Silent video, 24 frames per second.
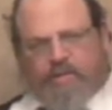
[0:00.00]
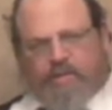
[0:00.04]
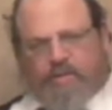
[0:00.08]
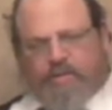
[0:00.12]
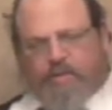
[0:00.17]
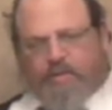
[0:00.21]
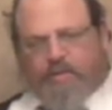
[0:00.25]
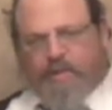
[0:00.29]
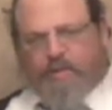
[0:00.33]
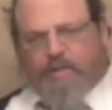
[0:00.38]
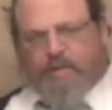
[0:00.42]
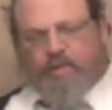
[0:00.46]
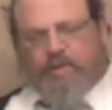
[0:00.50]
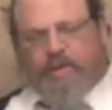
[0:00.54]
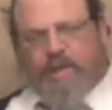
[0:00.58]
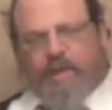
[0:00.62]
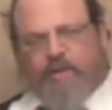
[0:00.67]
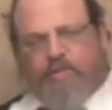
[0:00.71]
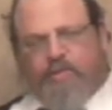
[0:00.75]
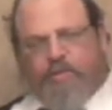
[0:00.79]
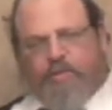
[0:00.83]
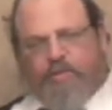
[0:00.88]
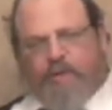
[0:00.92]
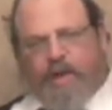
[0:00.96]
So maybe you're
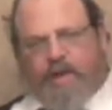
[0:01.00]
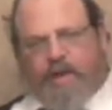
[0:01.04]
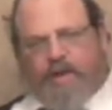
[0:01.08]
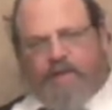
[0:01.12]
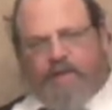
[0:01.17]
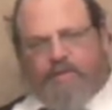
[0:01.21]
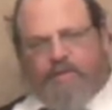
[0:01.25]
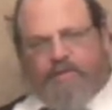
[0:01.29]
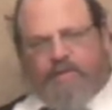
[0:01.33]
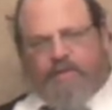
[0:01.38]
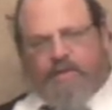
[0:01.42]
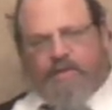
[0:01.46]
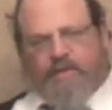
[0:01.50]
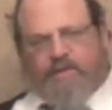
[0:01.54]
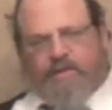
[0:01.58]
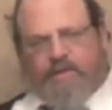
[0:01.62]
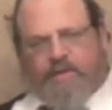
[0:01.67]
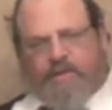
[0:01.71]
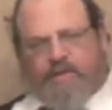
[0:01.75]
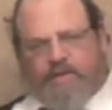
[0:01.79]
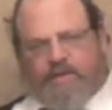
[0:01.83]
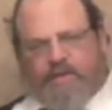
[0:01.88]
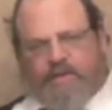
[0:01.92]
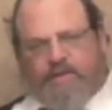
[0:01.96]
allowed to ride it. If it
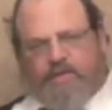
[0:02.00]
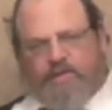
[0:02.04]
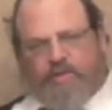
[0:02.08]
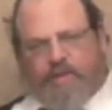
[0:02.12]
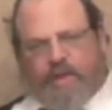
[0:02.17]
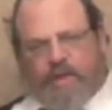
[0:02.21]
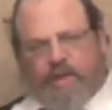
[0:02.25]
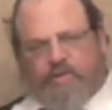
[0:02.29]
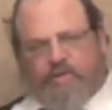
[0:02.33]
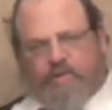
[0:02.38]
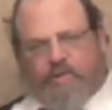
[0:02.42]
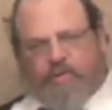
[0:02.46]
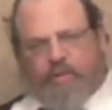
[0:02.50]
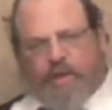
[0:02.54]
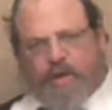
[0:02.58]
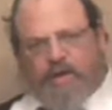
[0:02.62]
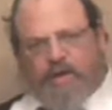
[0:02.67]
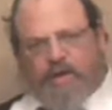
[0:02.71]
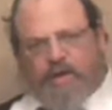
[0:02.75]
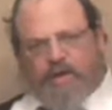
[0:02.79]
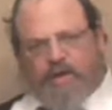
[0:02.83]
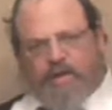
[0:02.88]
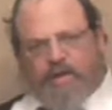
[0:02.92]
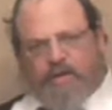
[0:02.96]
doesn't exist, you're allowed to
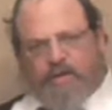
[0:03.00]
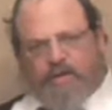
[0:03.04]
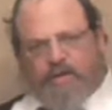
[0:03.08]
ride it.